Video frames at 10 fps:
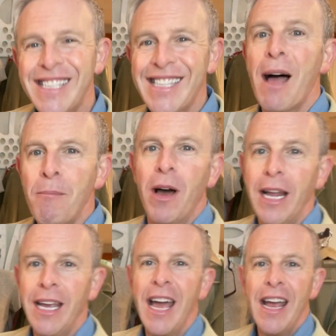
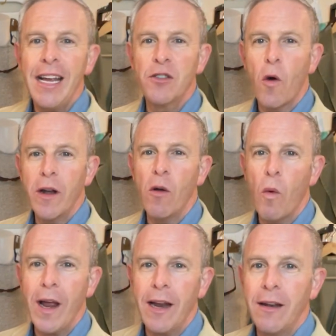somebody is going to
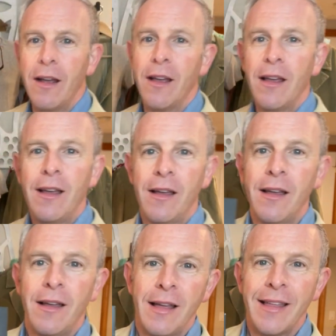win
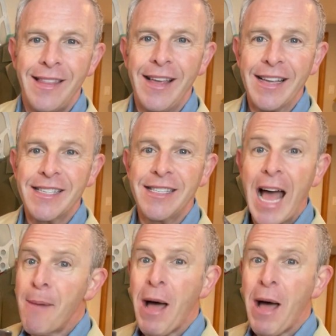this. Not